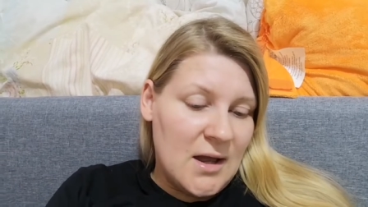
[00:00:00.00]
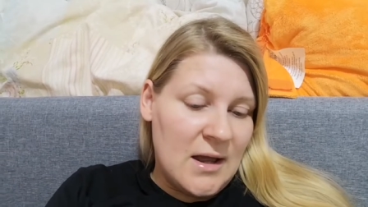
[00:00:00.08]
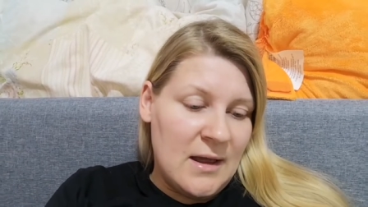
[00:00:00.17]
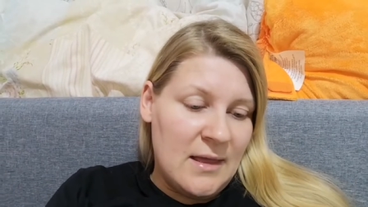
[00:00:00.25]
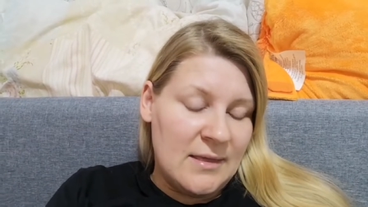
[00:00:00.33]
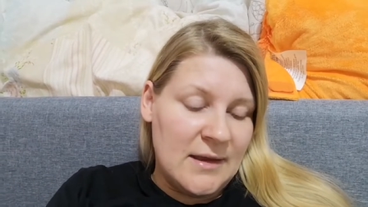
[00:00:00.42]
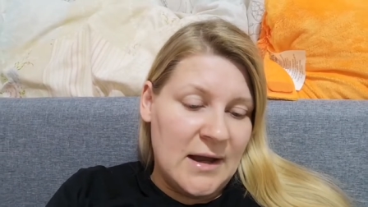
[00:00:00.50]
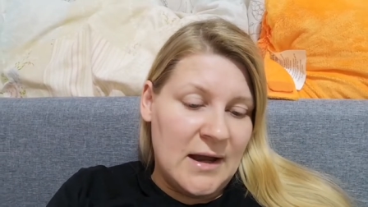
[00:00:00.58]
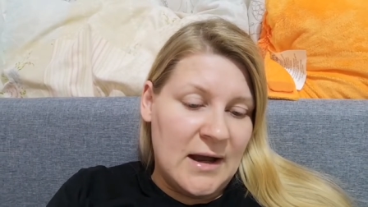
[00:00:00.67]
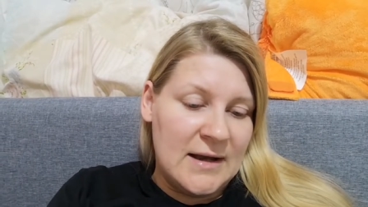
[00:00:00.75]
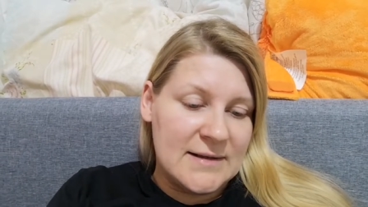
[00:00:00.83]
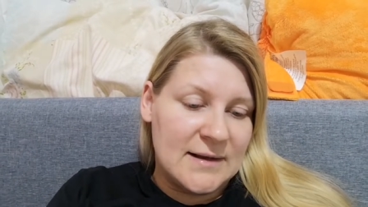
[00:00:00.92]
And I
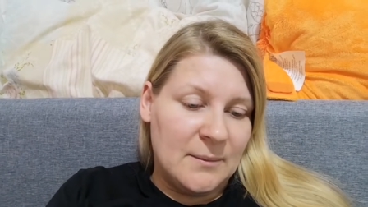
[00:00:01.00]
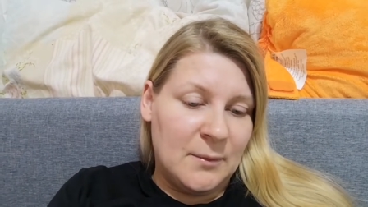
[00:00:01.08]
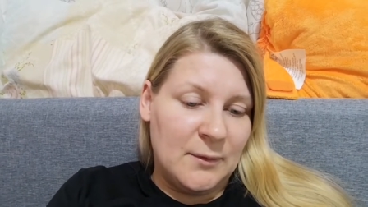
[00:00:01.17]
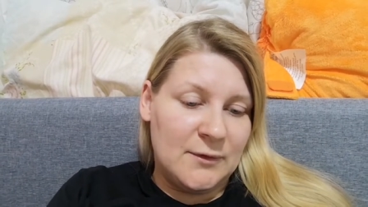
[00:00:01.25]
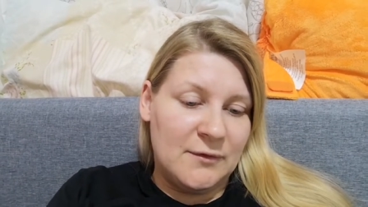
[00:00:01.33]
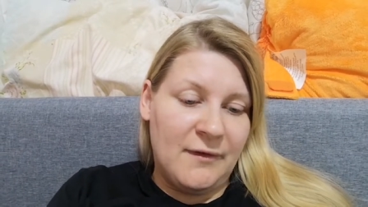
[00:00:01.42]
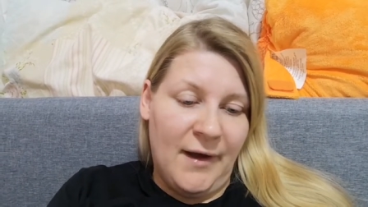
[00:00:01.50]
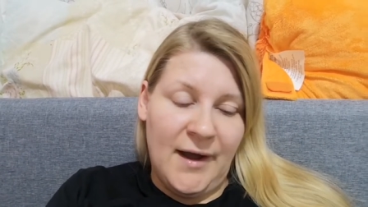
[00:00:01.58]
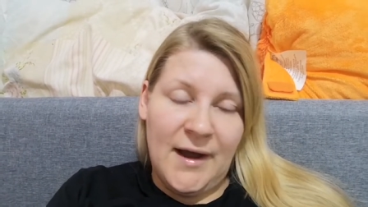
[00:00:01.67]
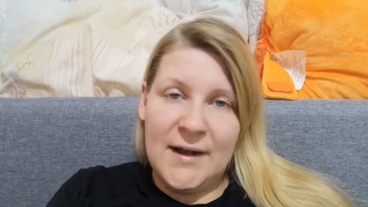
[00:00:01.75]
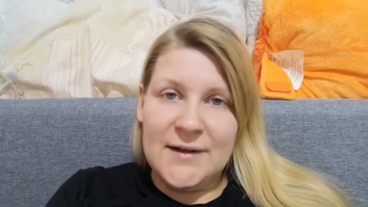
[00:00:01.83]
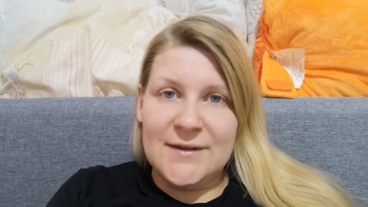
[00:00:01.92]
asked about
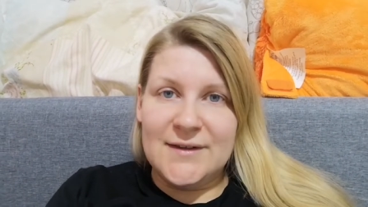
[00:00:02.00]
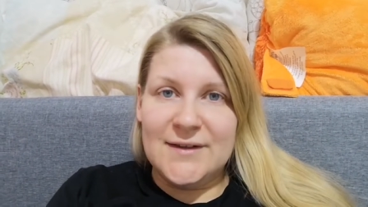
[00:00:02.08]
that.